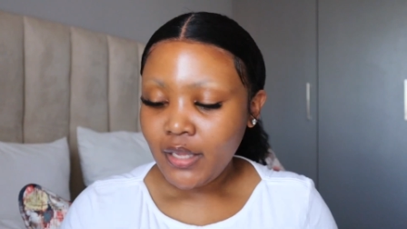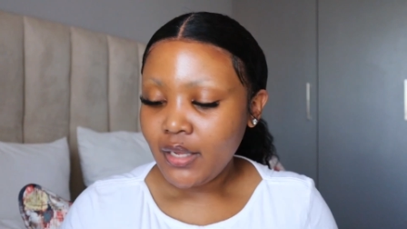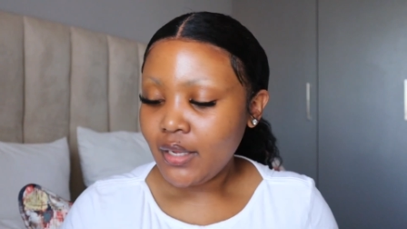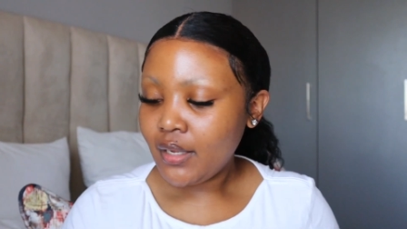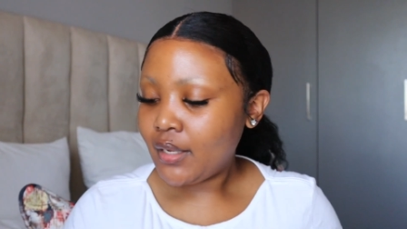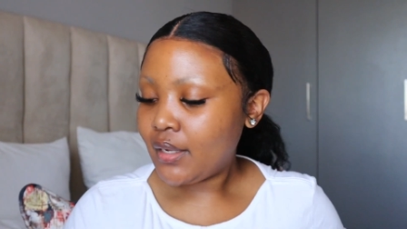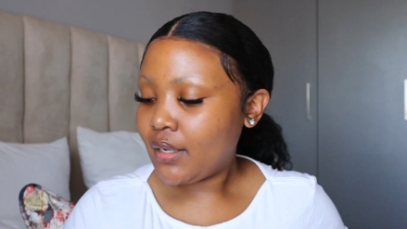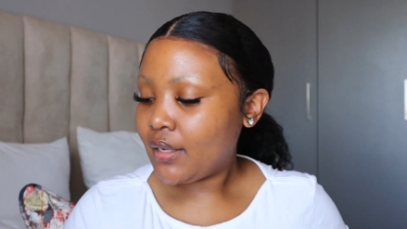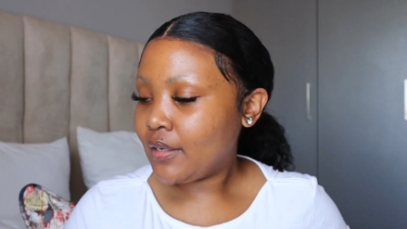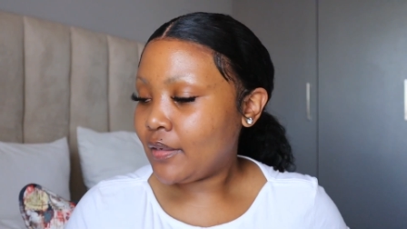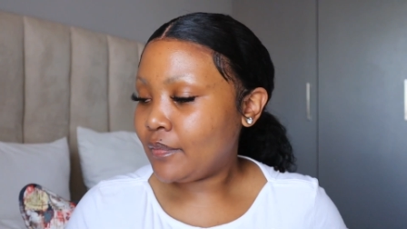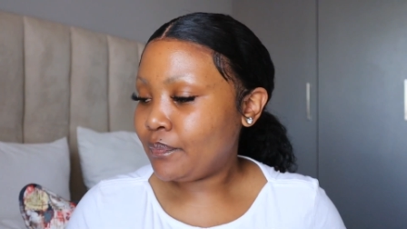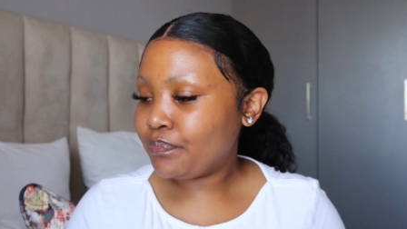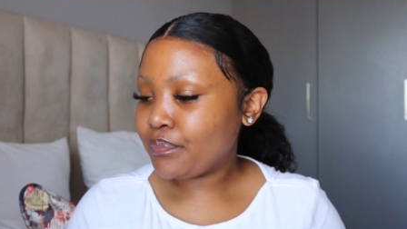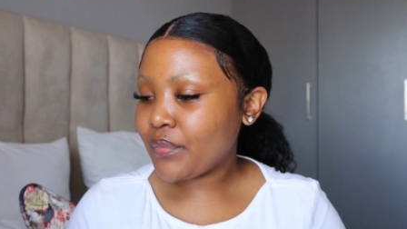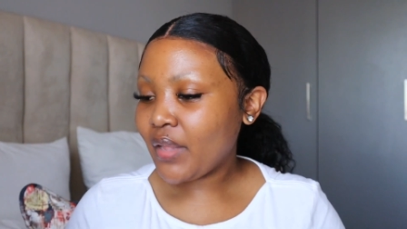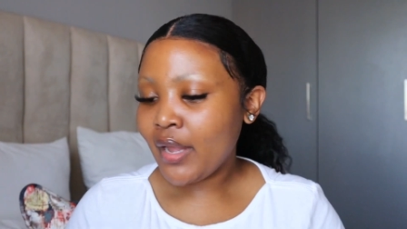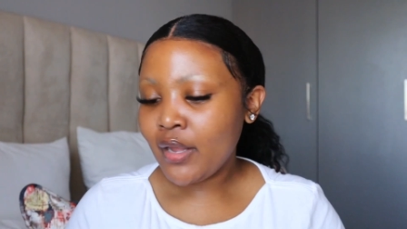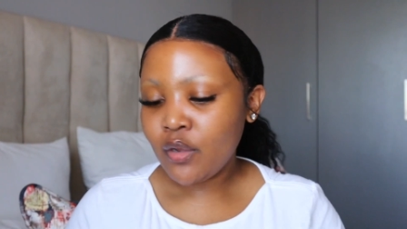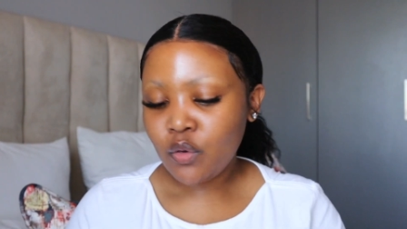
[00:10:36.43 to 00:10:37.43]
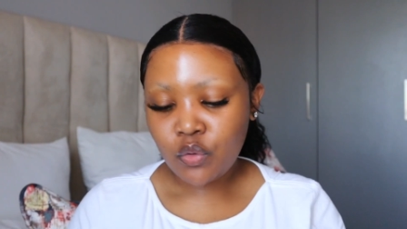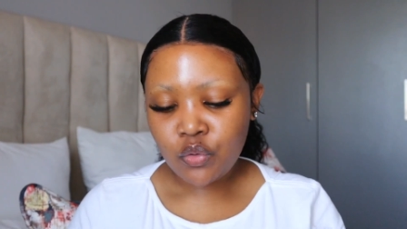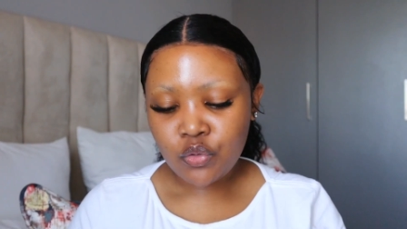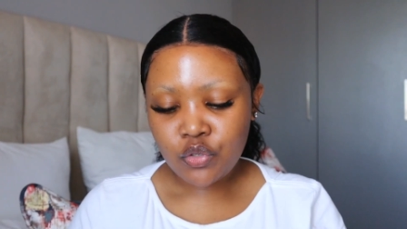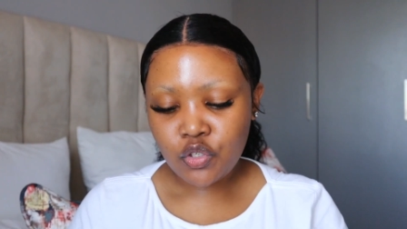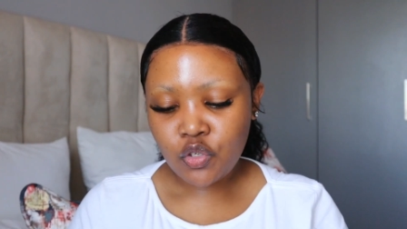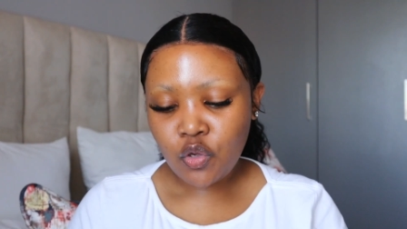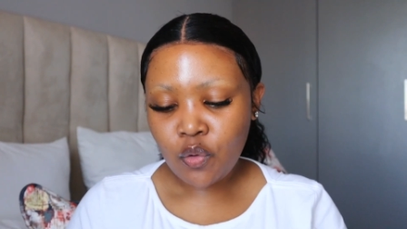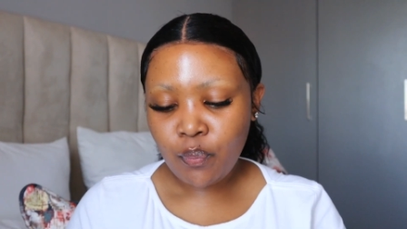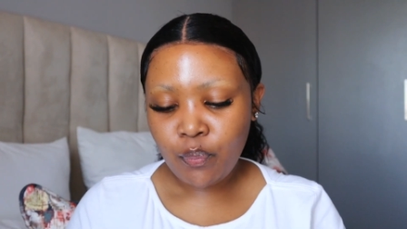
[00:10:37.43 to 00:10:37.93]
I
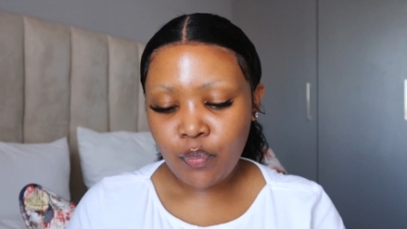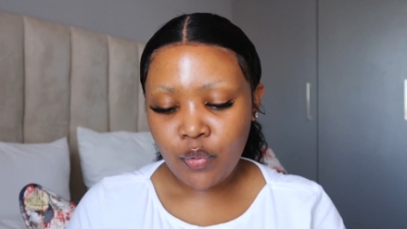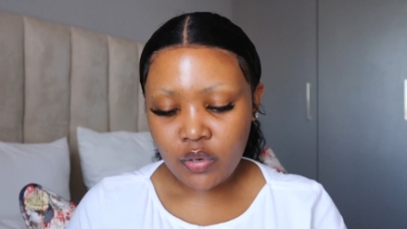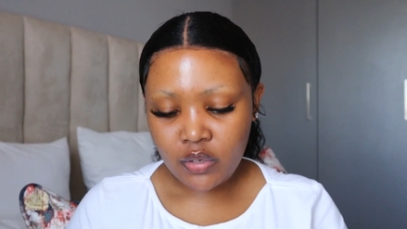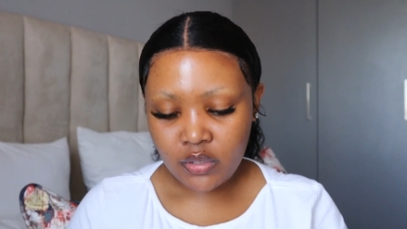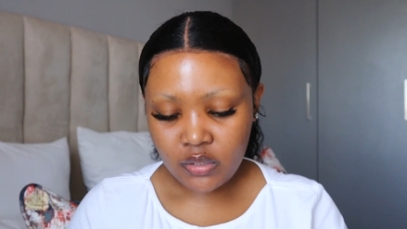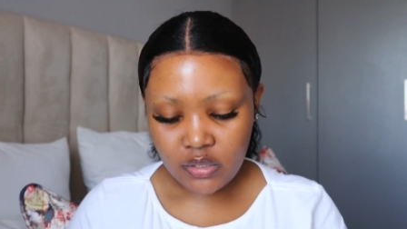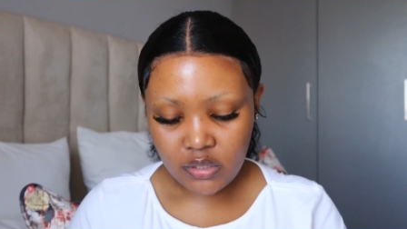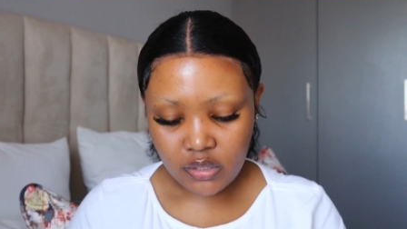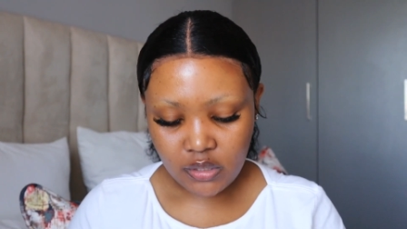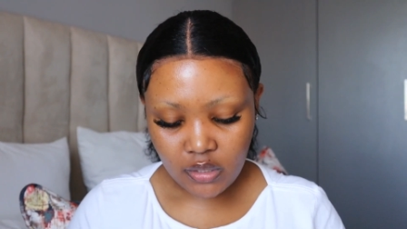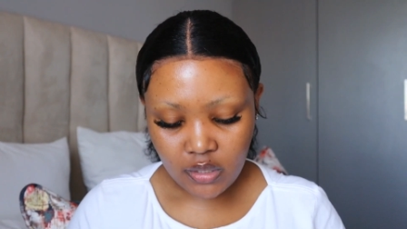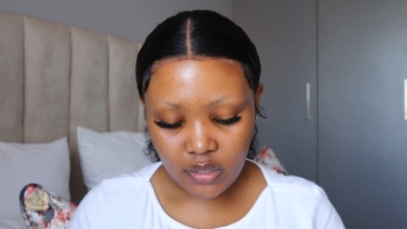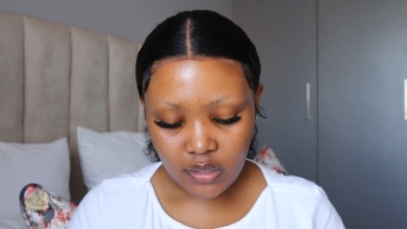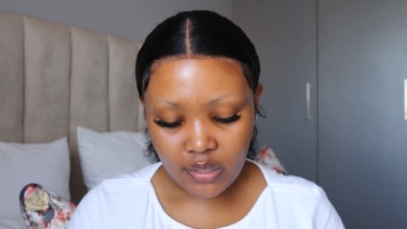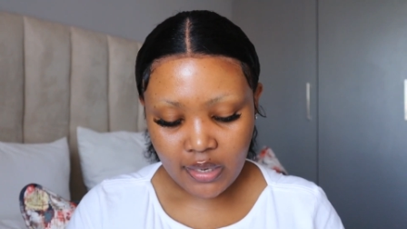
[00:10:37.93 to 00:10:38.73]
also bought